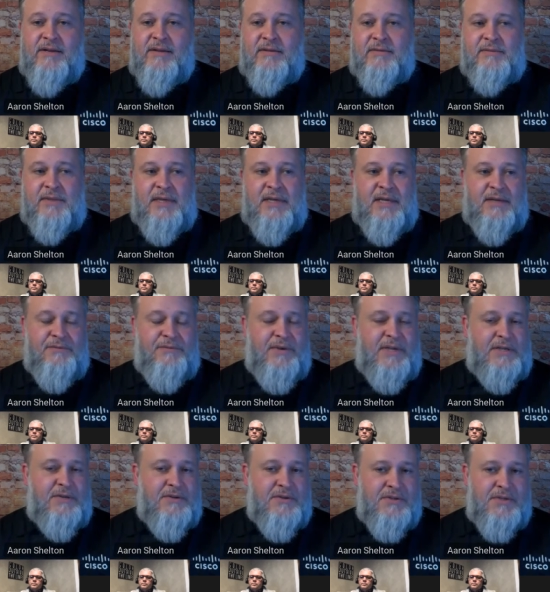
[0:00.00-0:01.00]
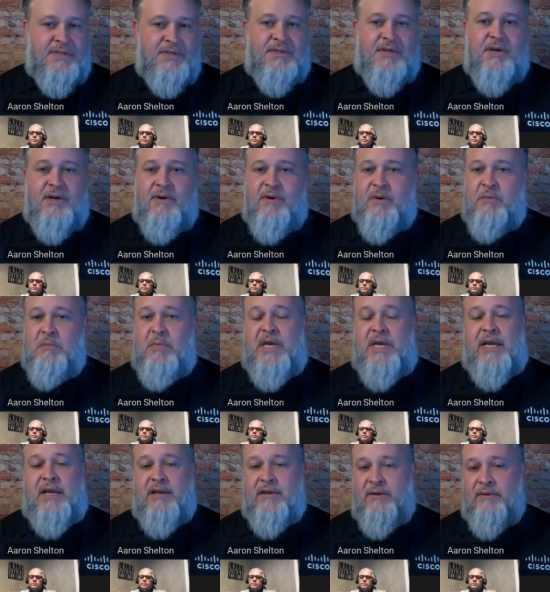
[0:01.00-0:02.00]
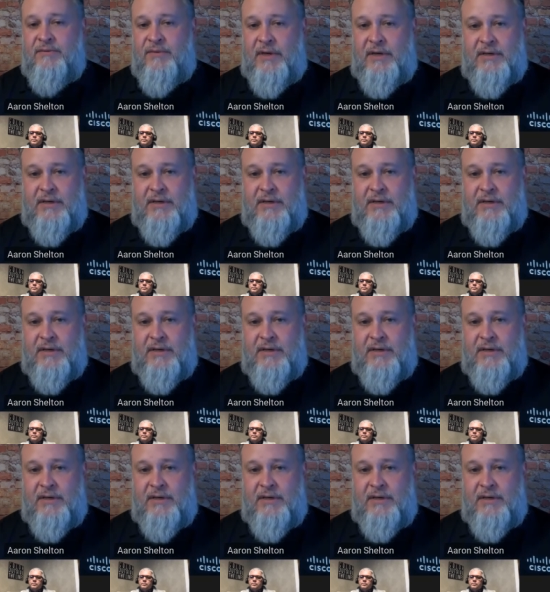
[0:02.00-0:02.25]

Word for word: that'll uh, feature Cisco and many other